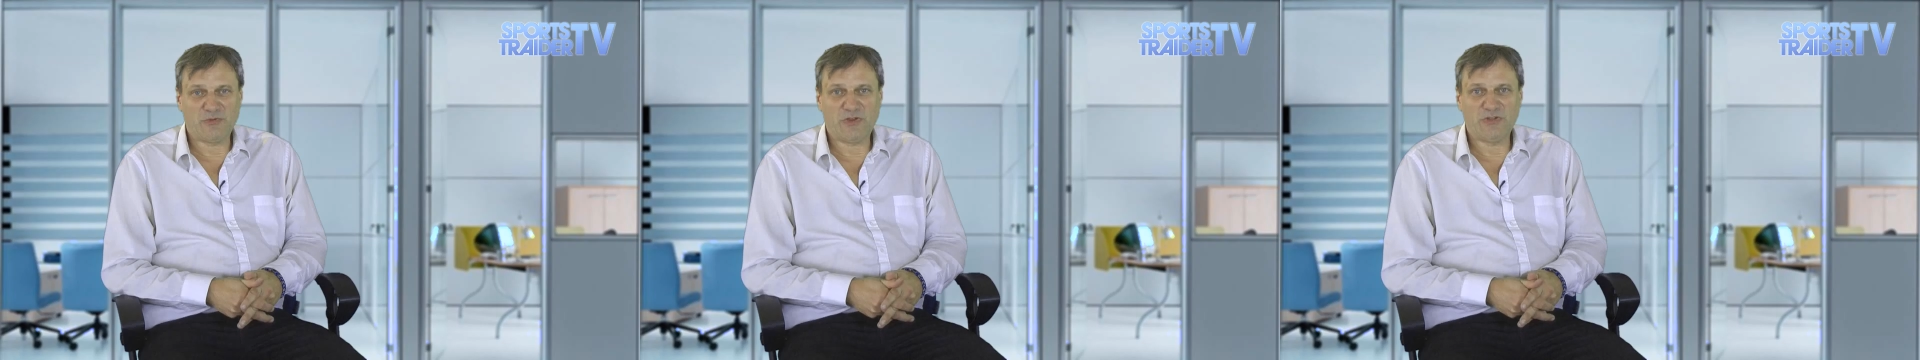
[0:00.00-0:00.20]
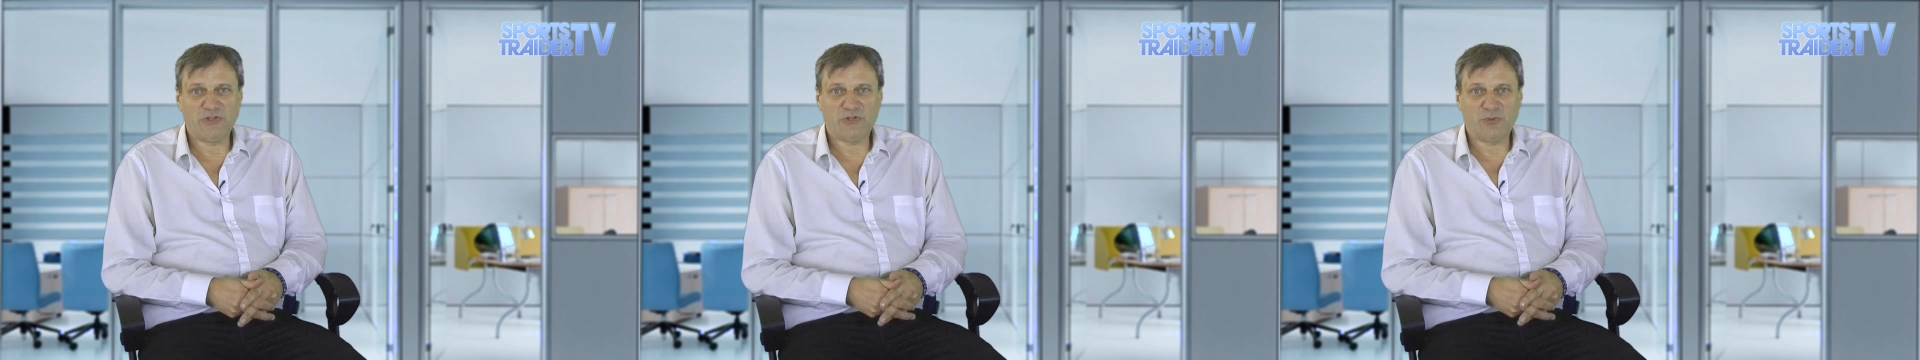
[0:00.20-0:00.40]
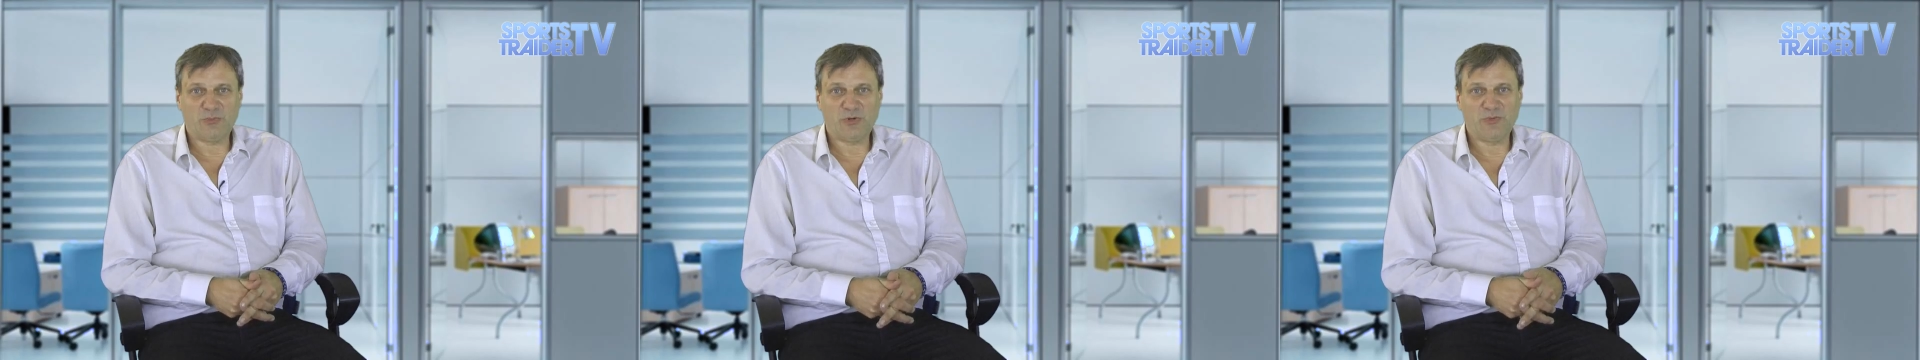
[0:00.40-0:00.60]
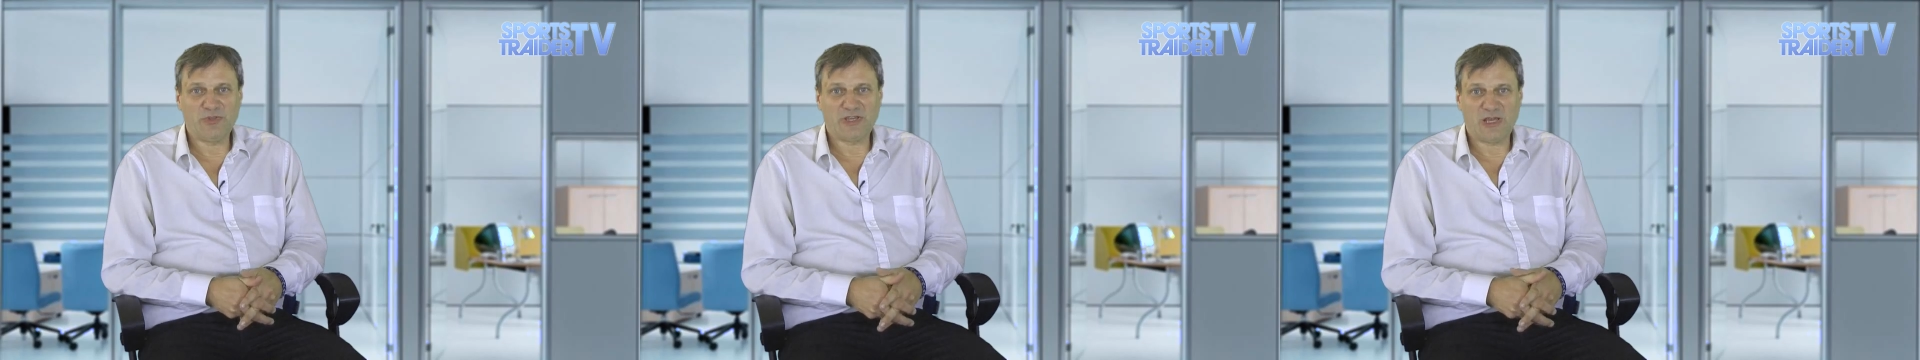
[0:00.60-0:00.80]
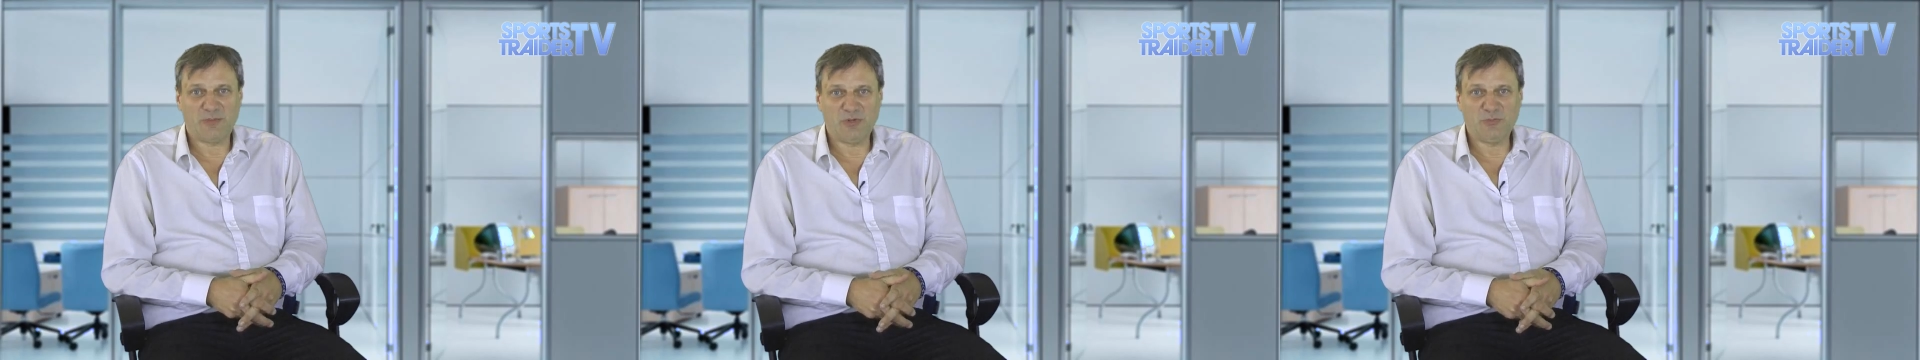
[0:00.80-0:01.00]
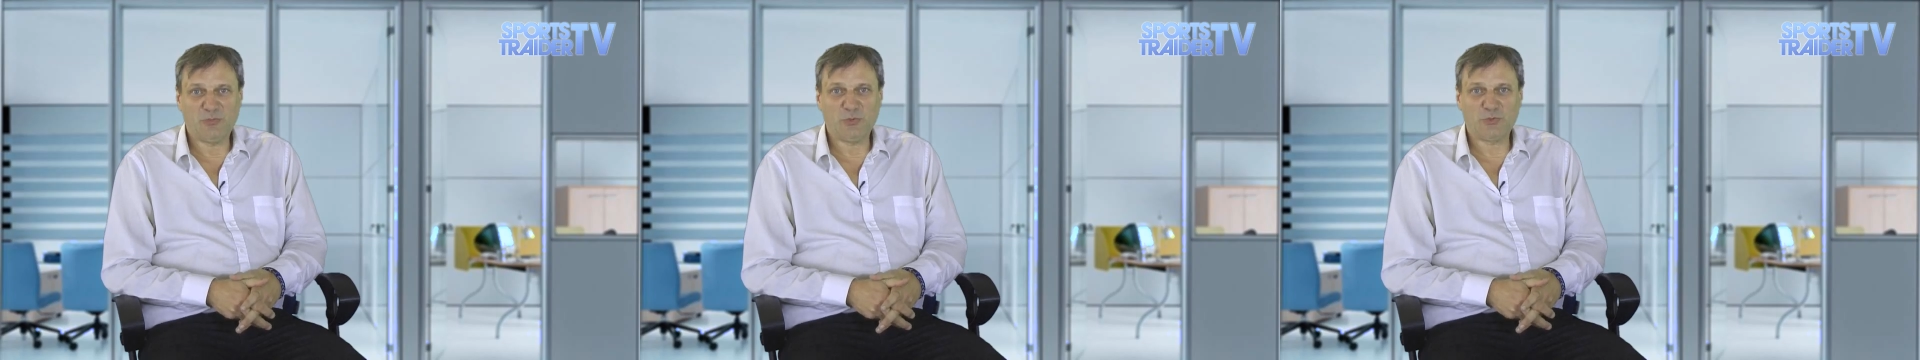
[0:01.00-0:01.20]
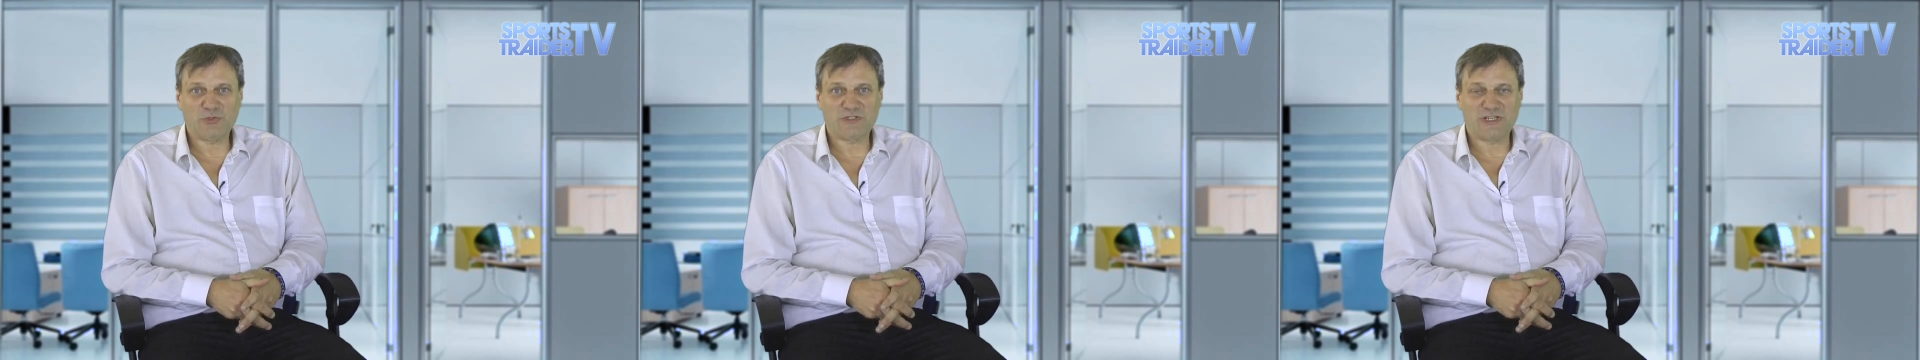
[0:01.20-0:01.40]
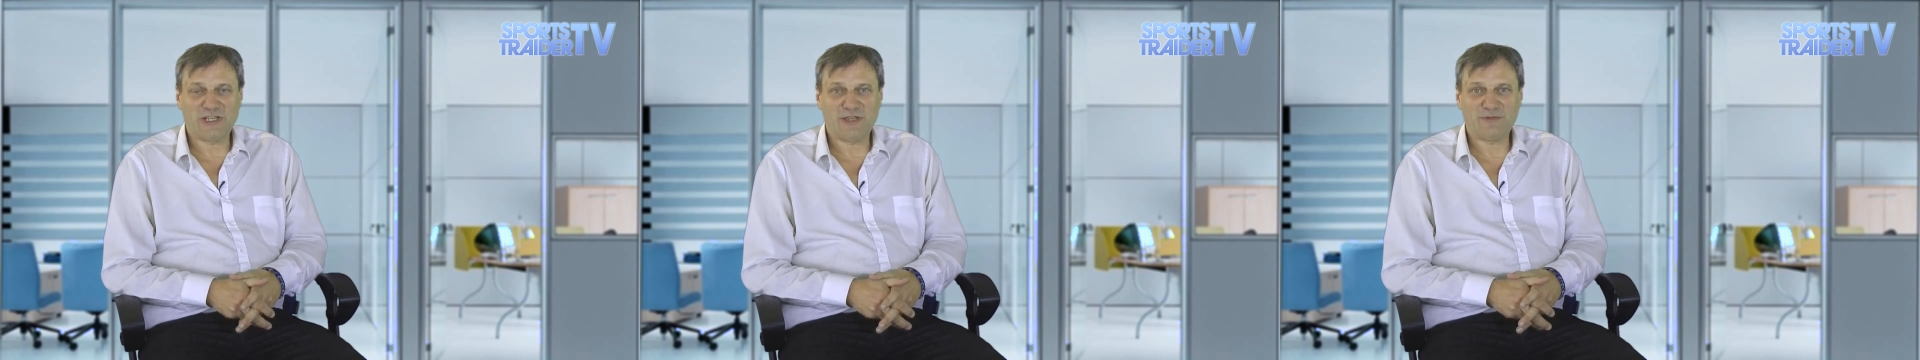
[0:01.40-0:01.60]
we've only got probably a couple of
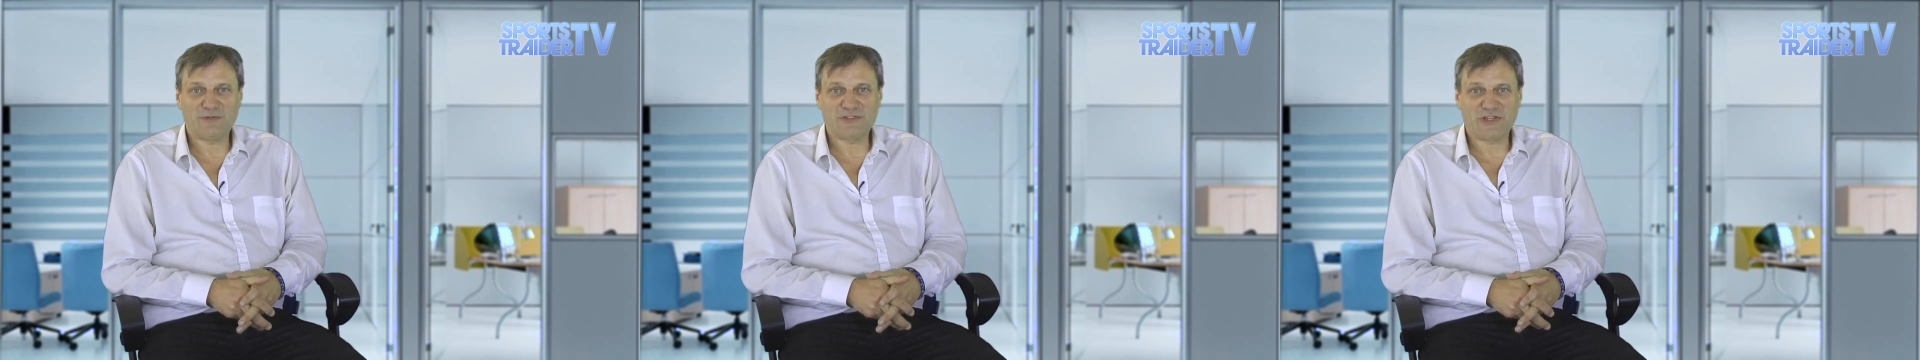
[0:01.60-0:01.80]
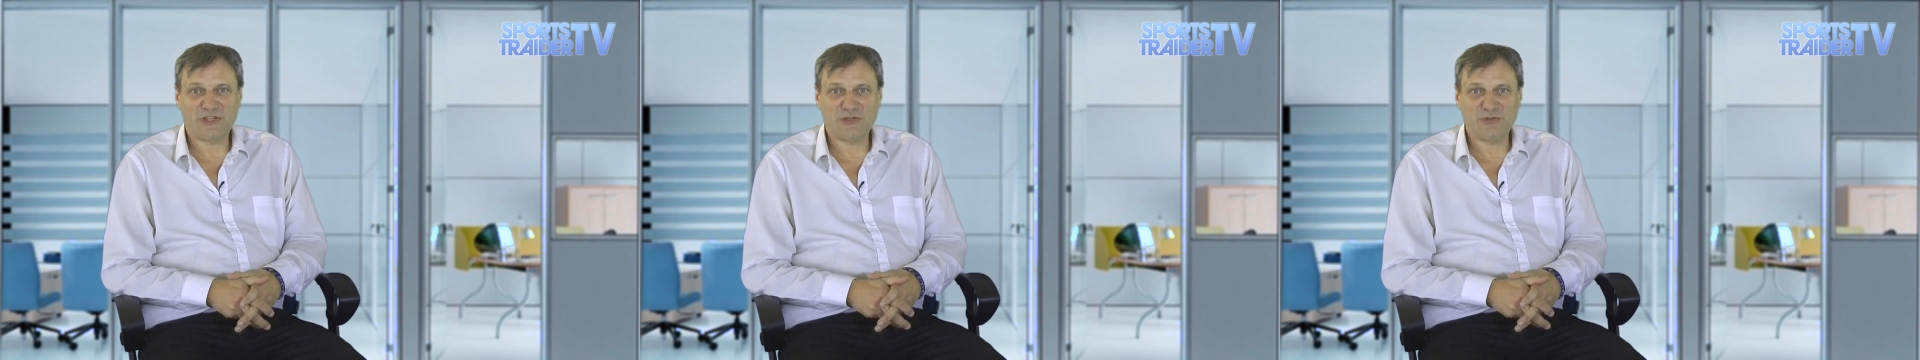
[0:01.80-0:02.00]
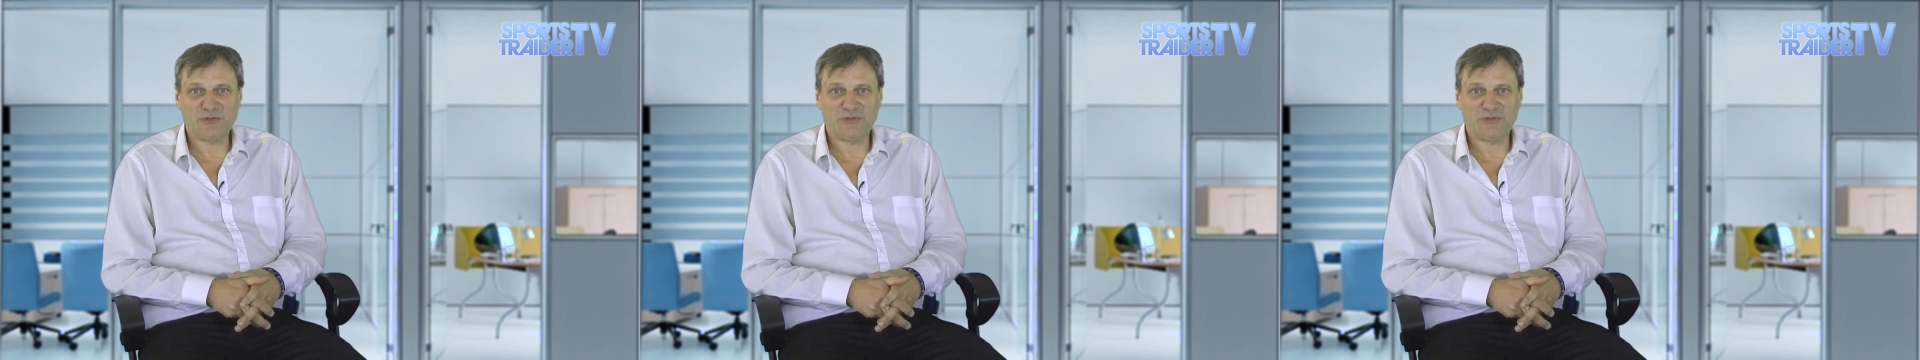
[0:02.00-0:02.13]
boards left so